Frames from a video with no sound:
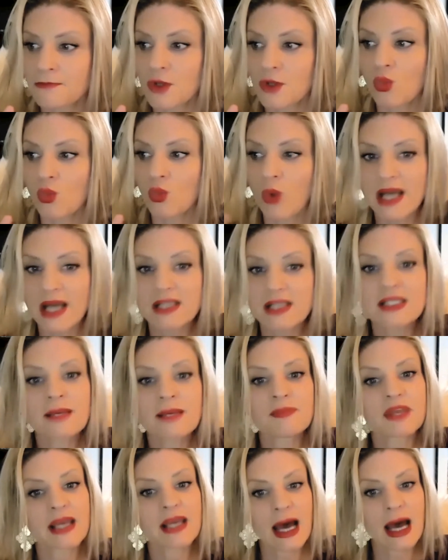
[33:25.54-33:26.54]
when
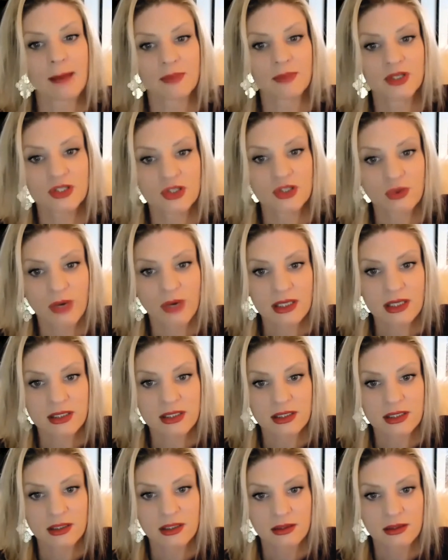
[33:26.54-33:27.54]
something happens to
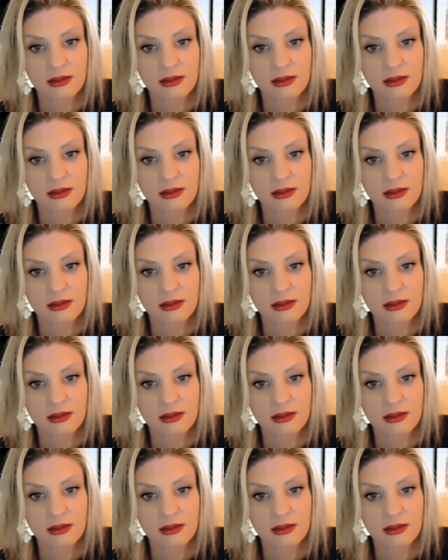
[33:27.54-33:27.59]
us,